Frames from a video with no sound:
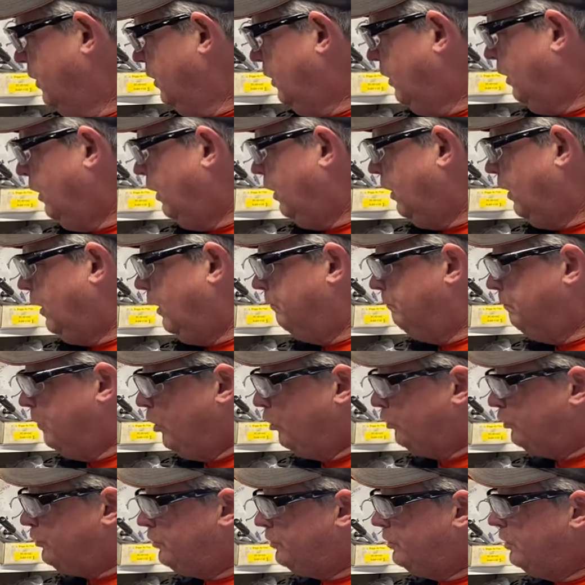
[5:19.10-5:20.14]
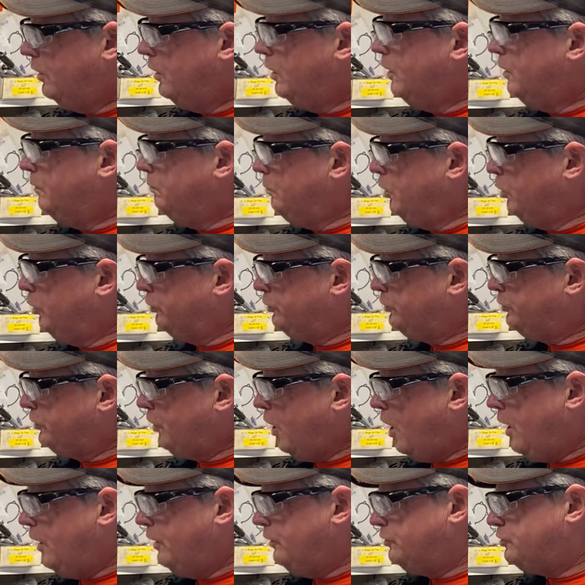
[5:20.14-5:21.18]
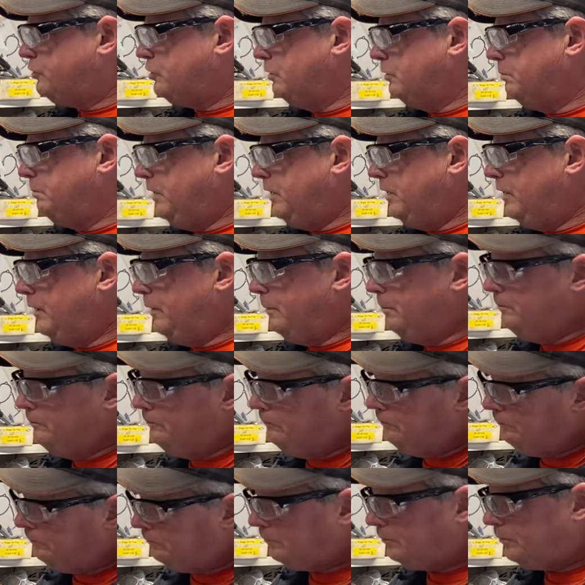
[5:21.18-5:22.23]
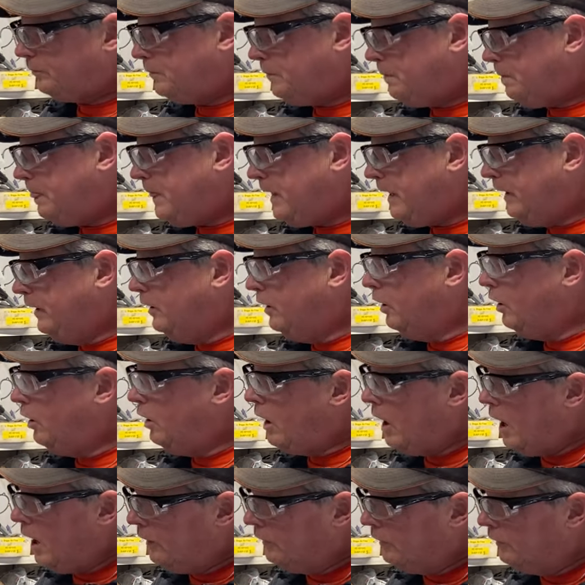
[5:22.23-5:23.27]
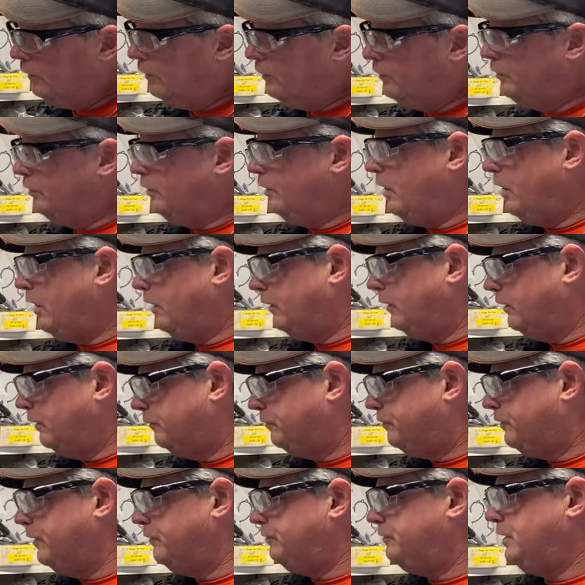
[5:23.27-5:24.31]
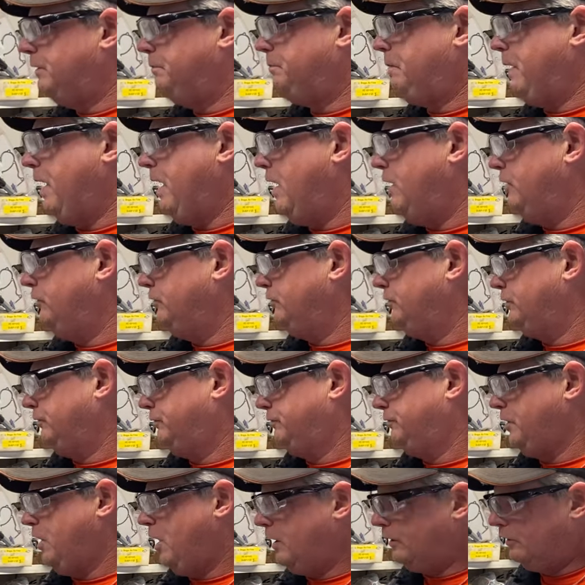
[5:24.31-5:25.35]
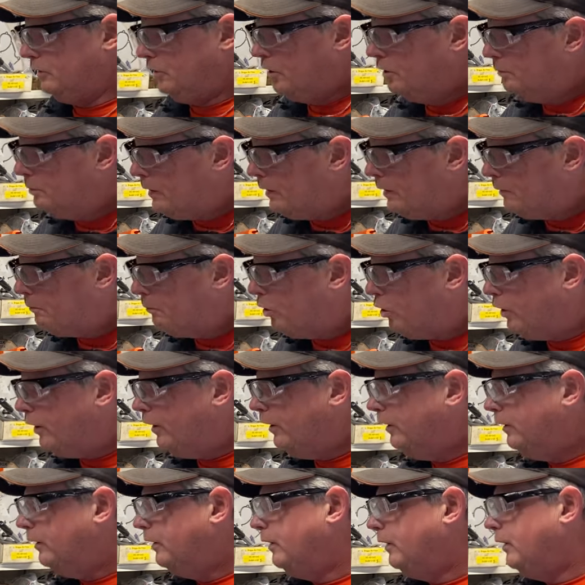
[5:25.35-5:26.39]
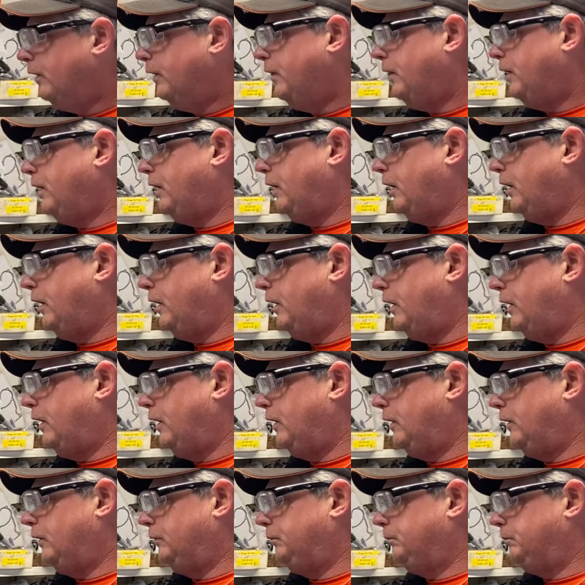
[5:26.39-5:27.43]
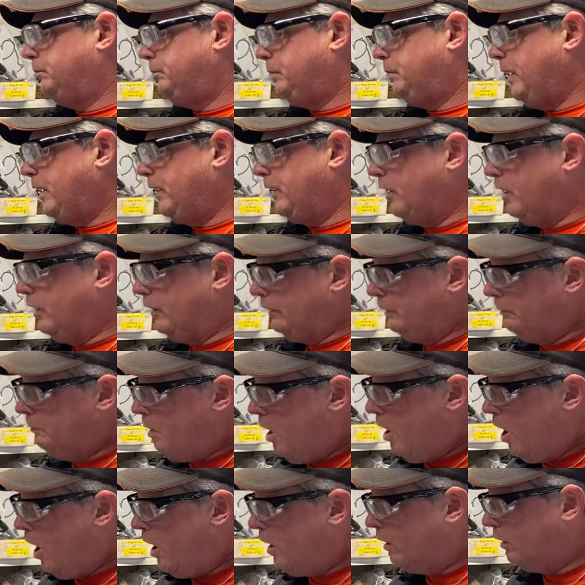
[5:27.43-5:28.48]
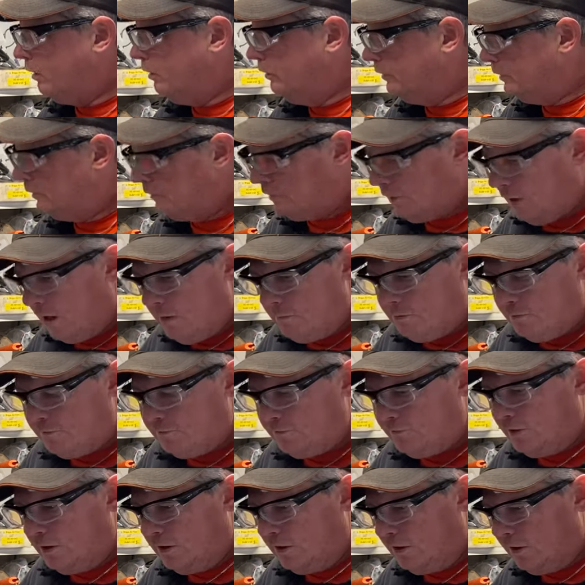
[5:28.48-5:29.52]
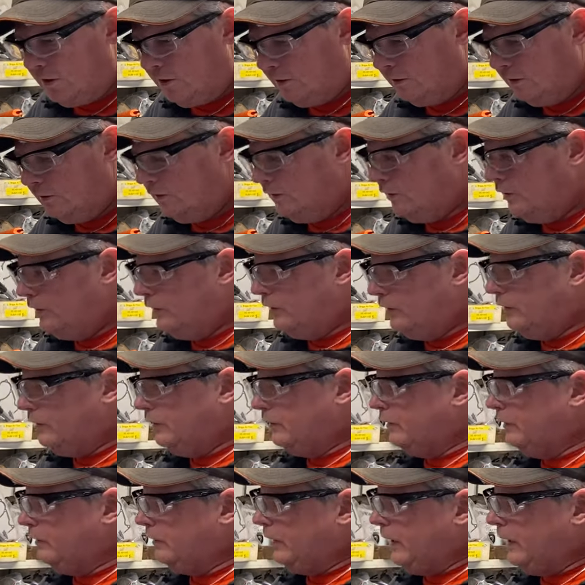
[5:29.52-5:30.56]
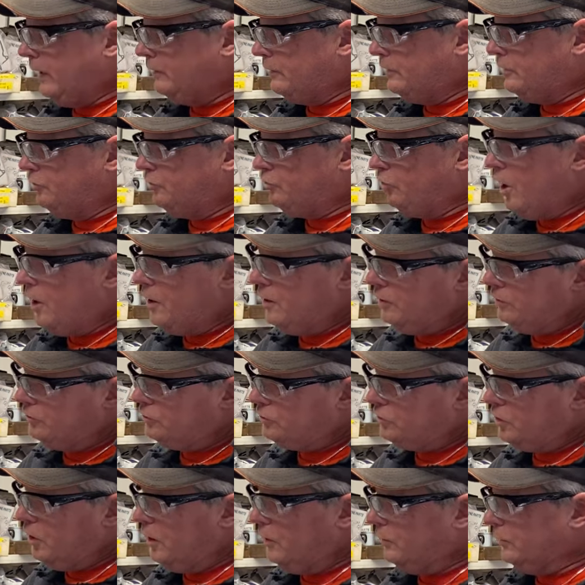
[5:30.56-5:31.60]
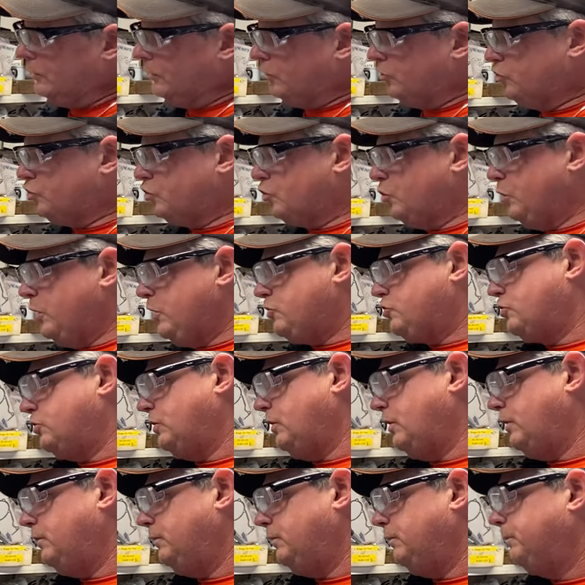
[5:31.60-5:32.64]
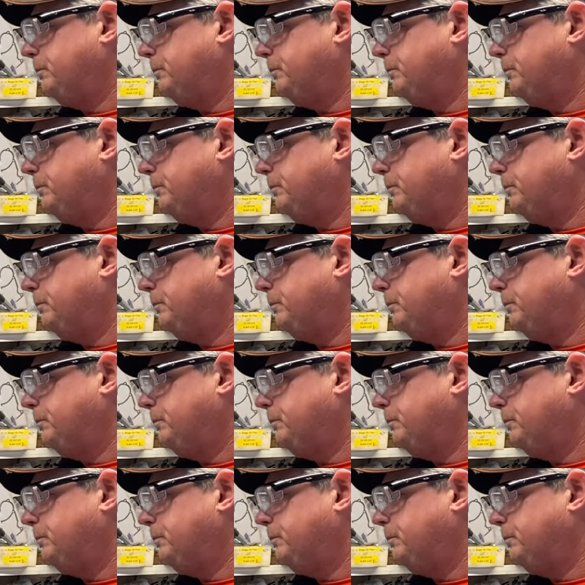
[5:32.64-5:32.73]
Uh, most most saws should be, you know, 100 to 150 pounds, if not a little bit more, um, depending on the model and the type of uh, uh head design it's got, like the squish in it.